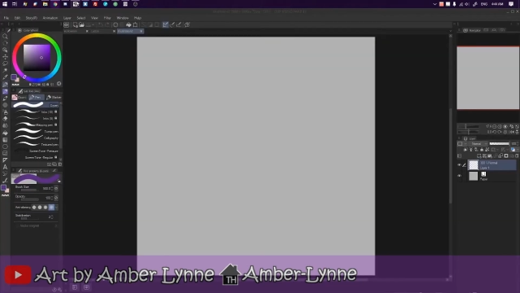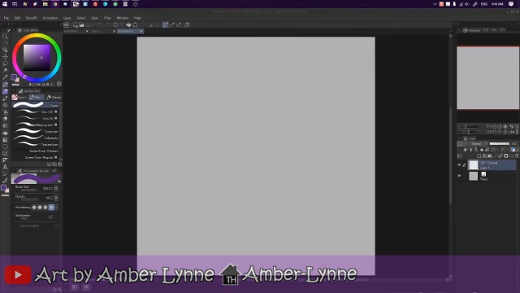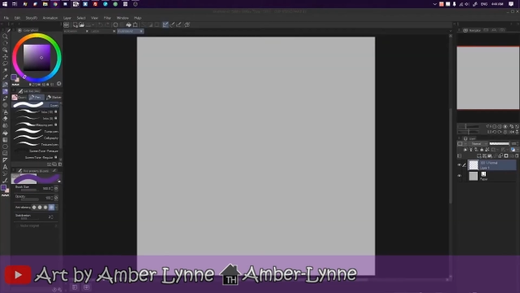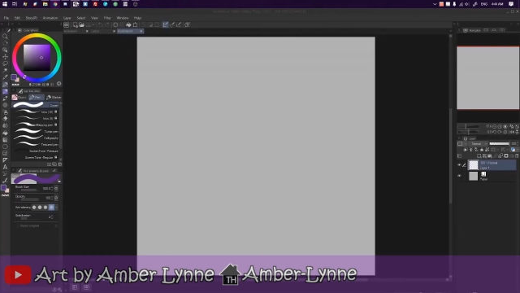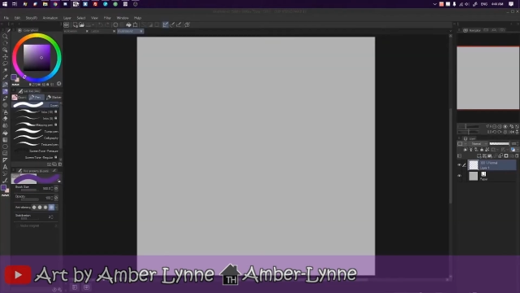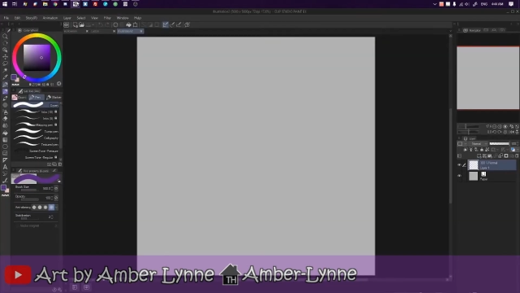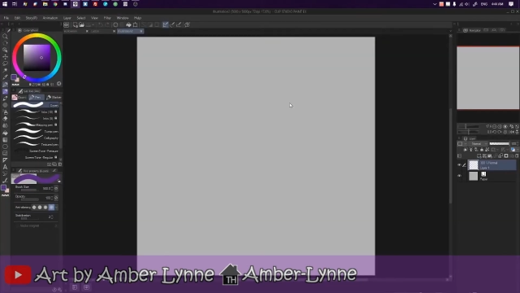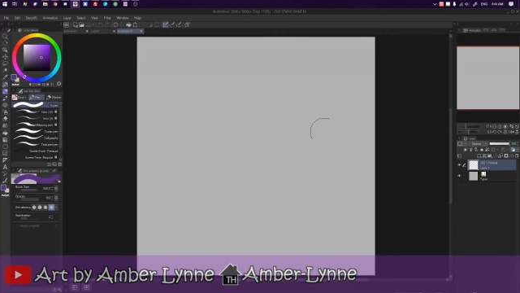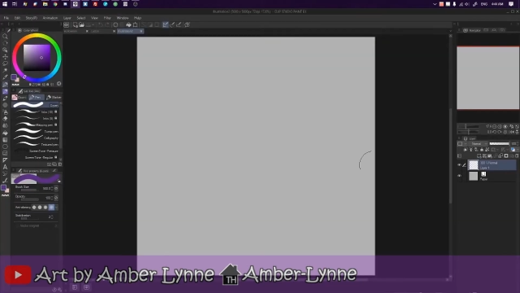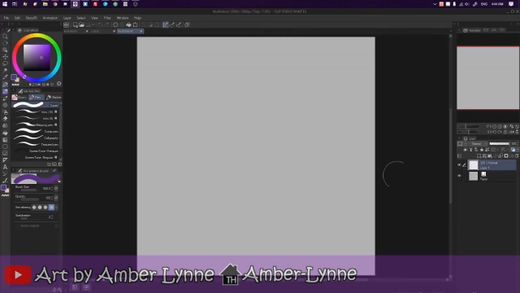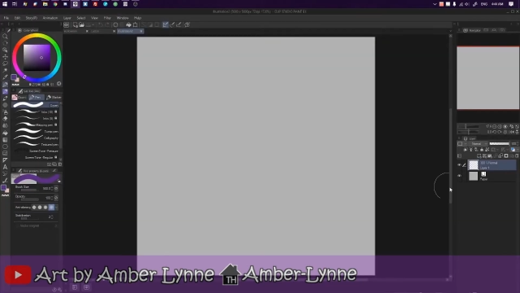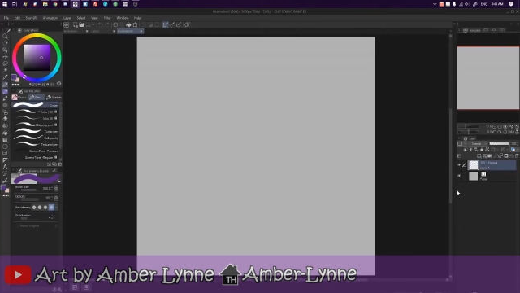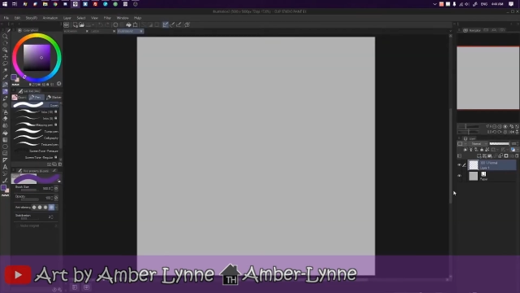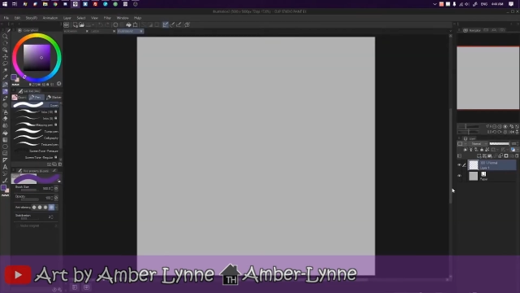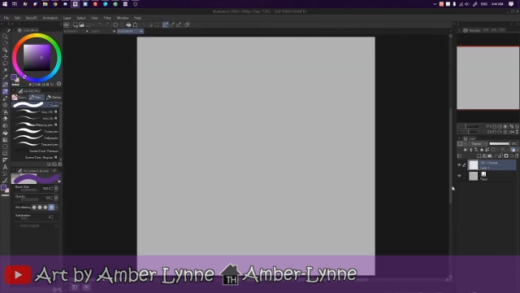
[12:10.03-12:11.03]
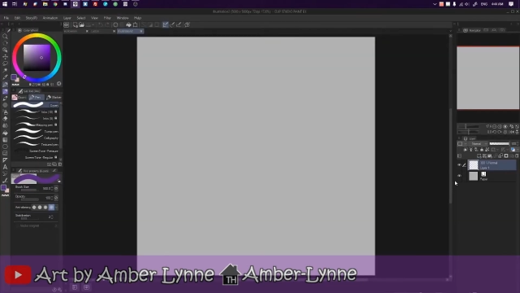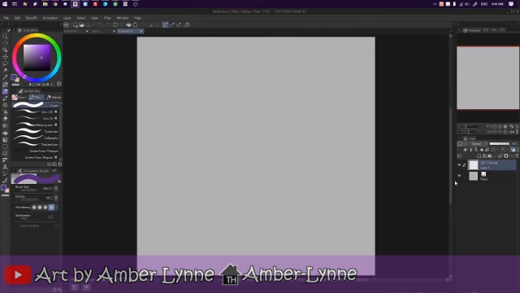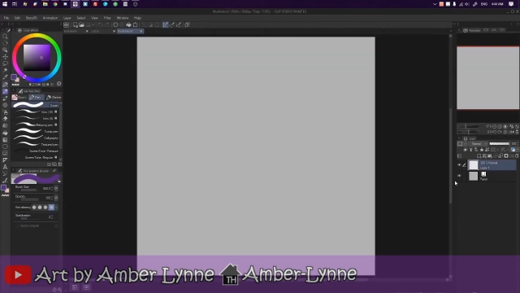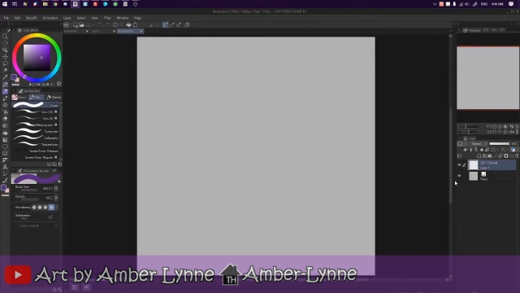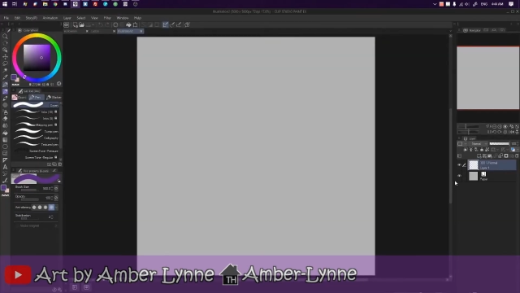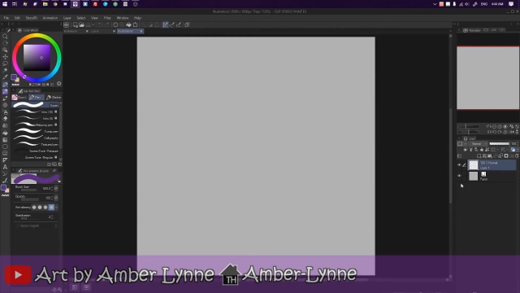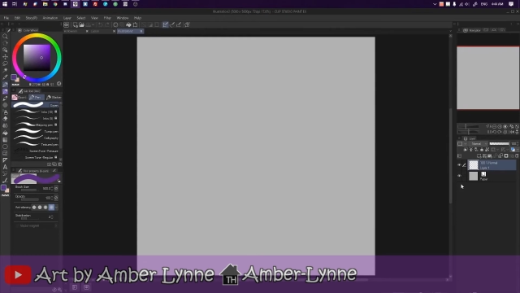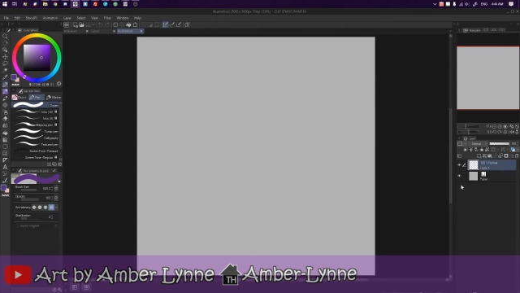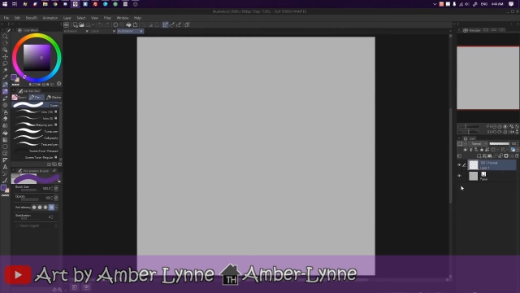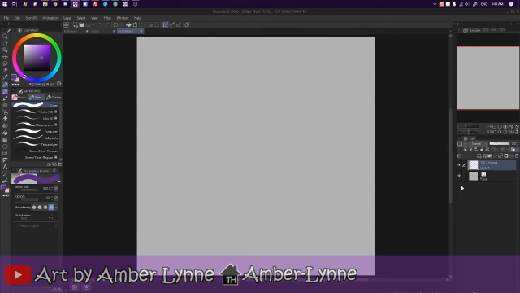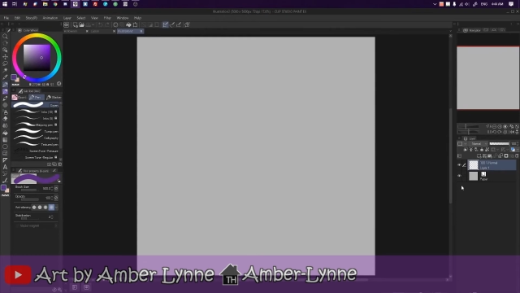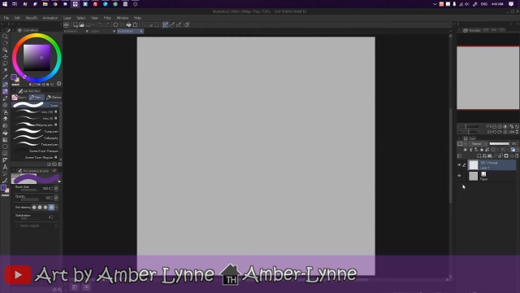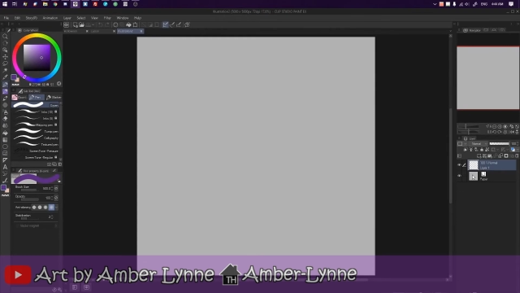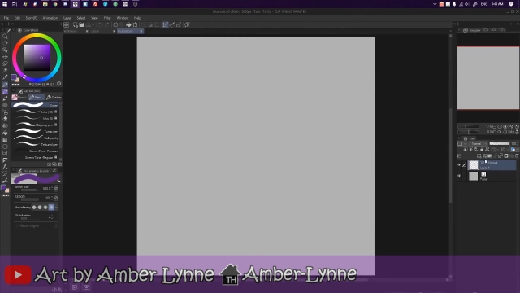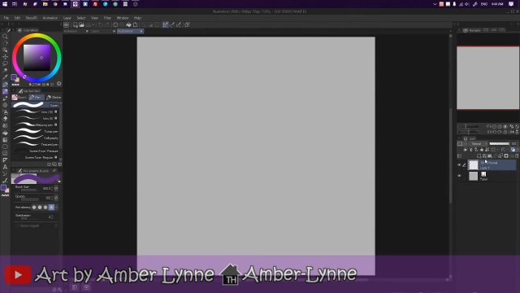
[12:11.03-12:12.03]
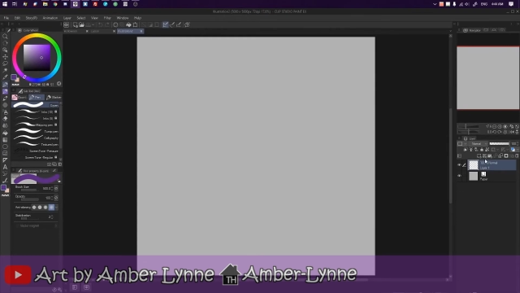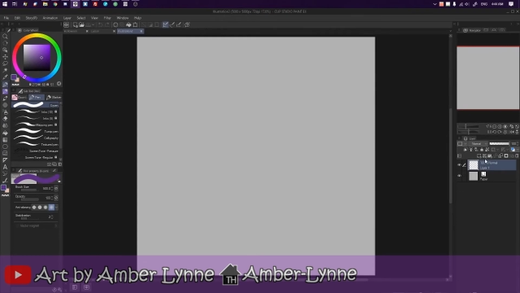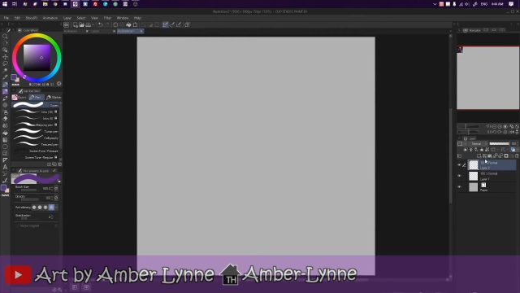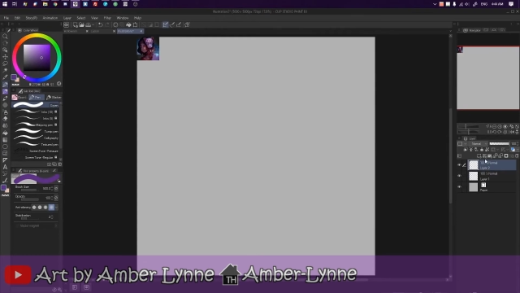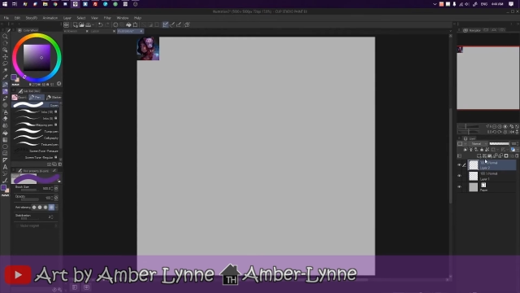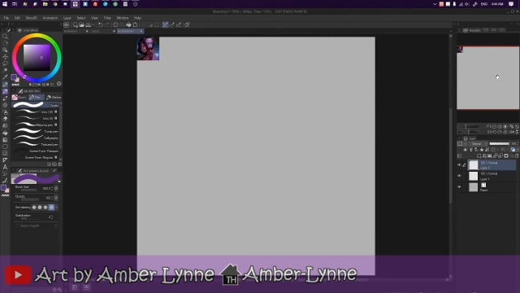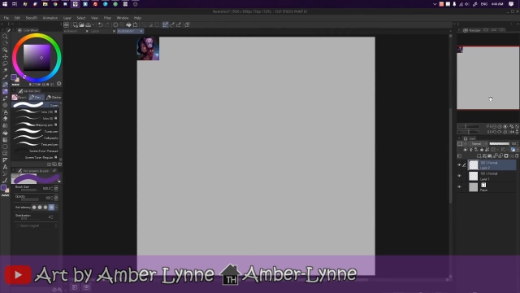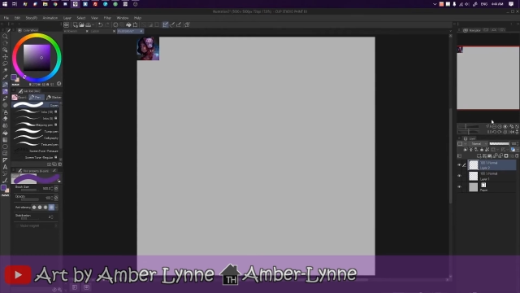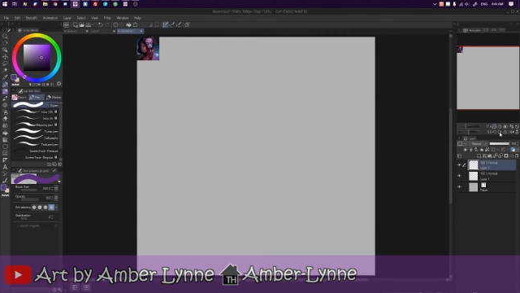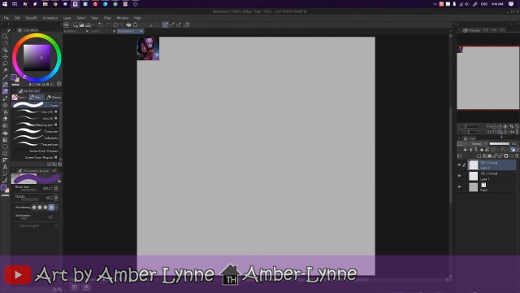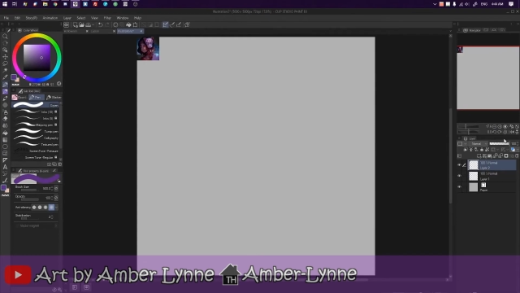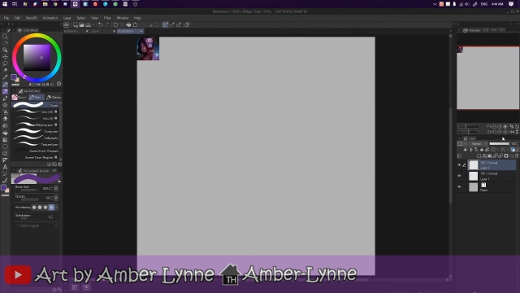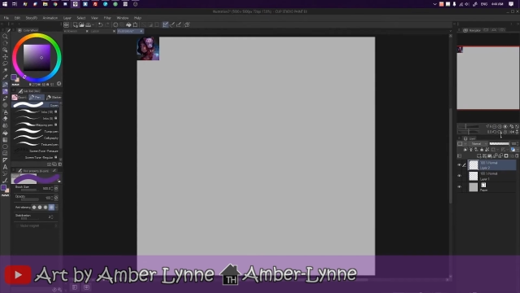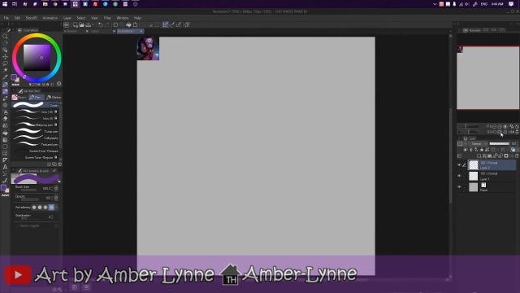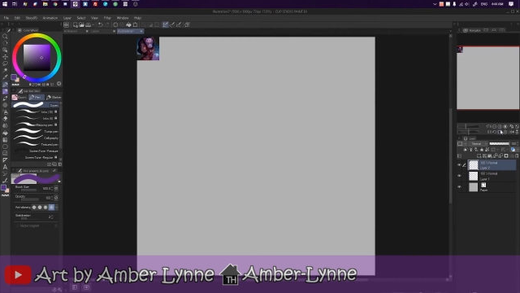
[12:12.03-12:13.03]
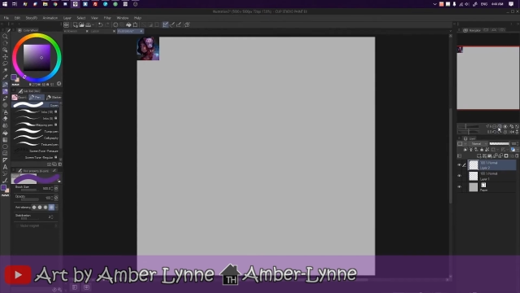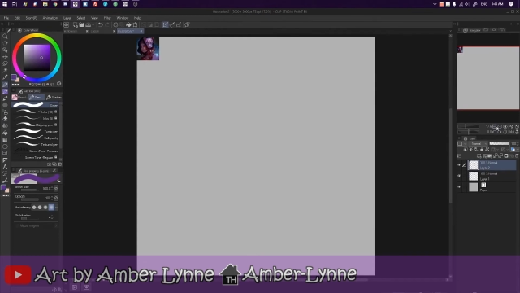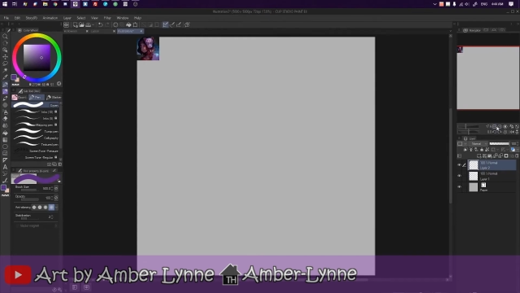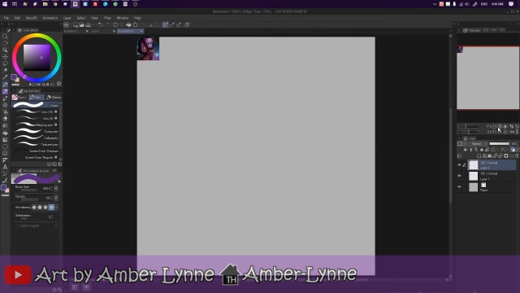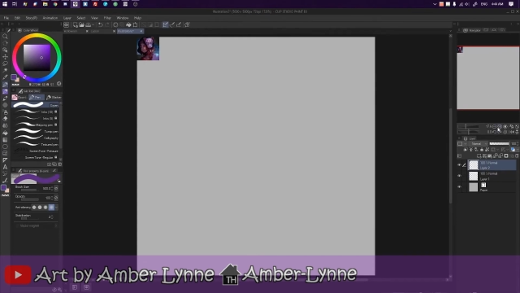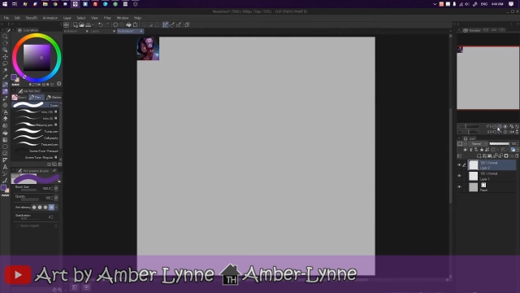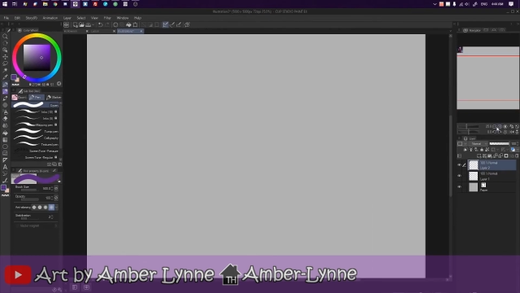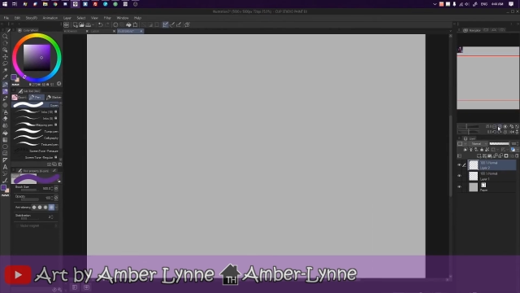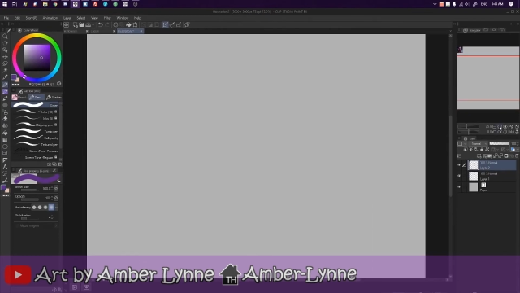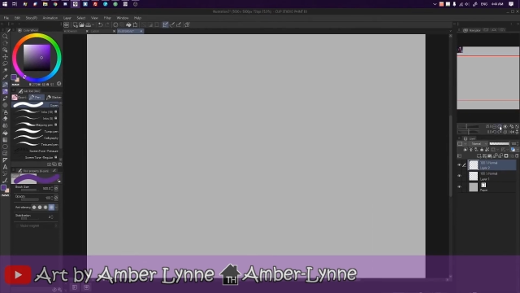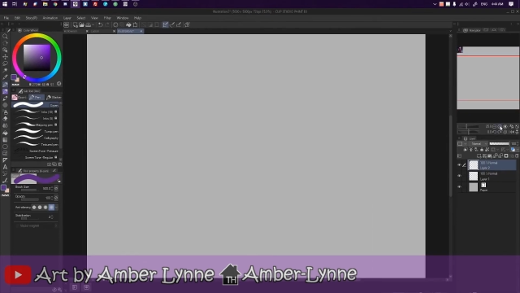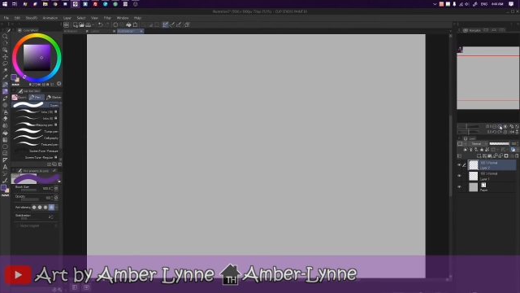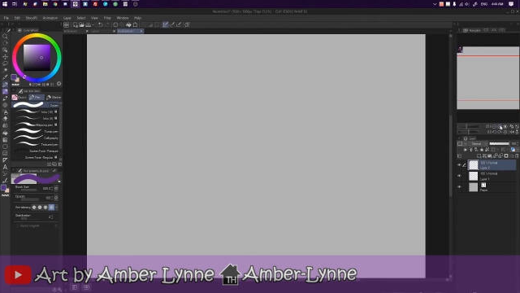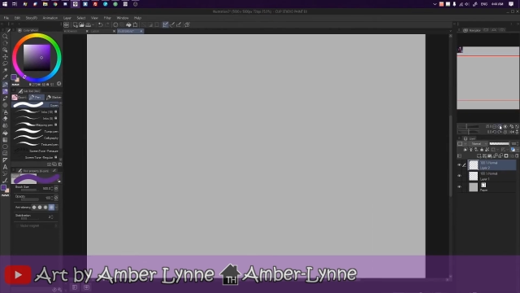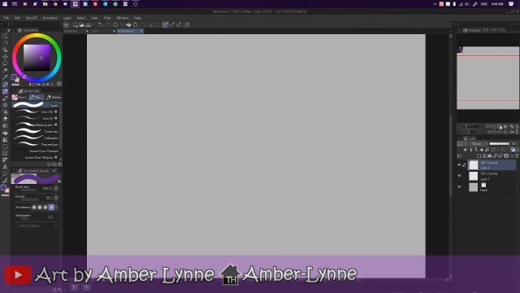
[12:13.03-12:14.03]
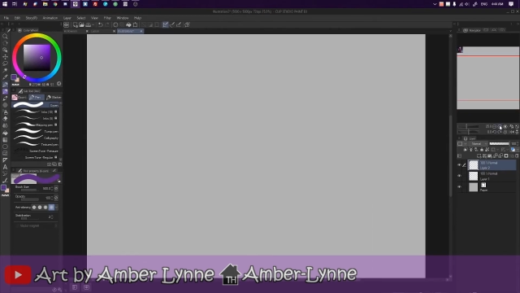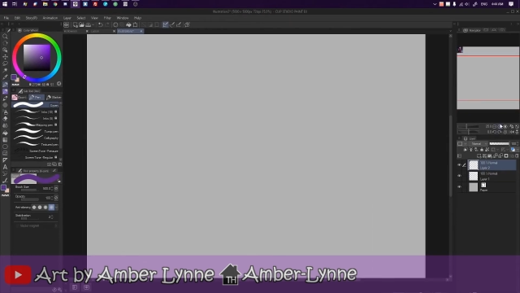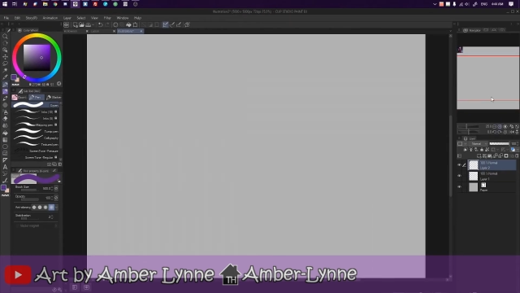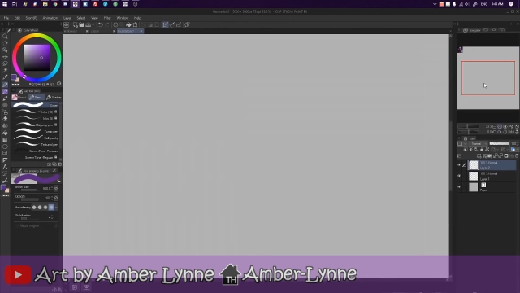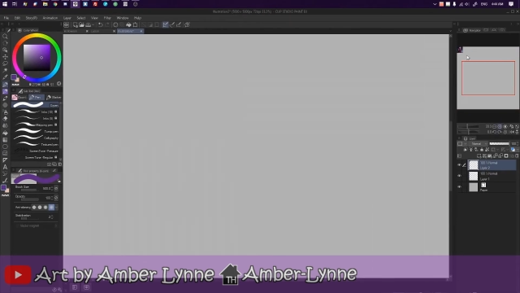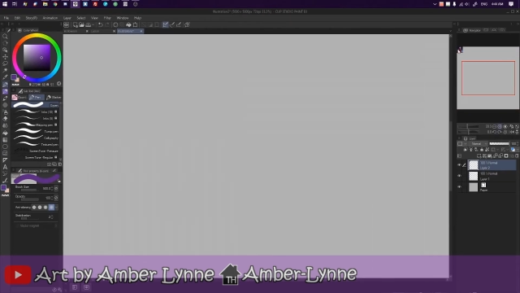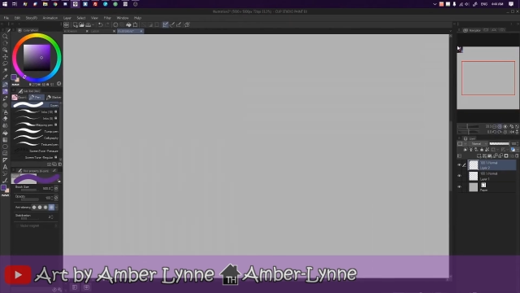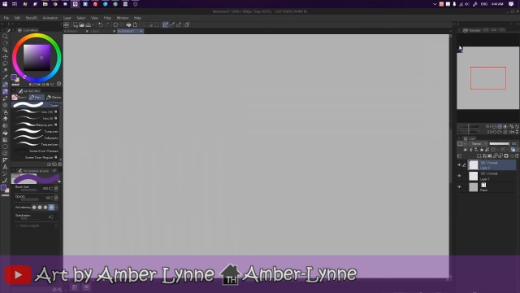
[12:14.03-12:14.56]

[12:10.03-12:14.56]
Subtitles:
[unreadable: no face in view]